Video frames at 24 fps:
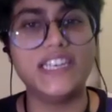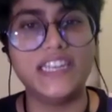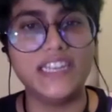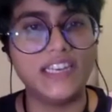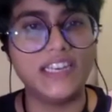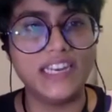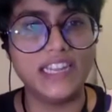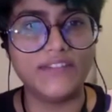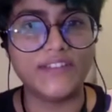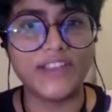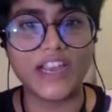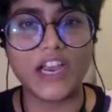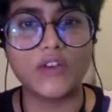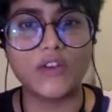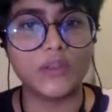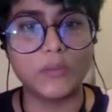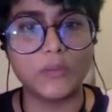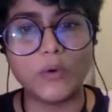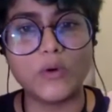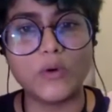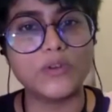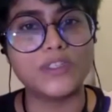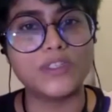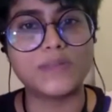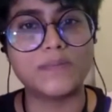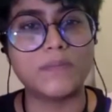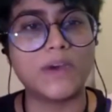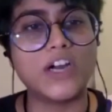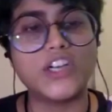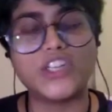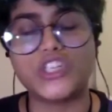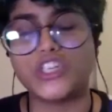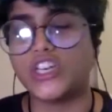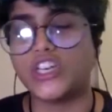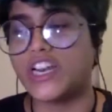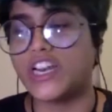leaving out the most
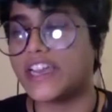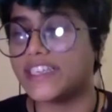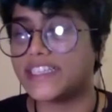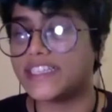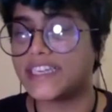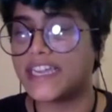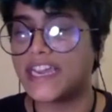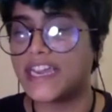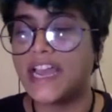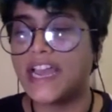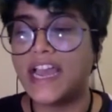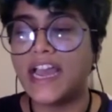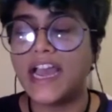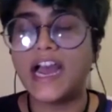marginalized.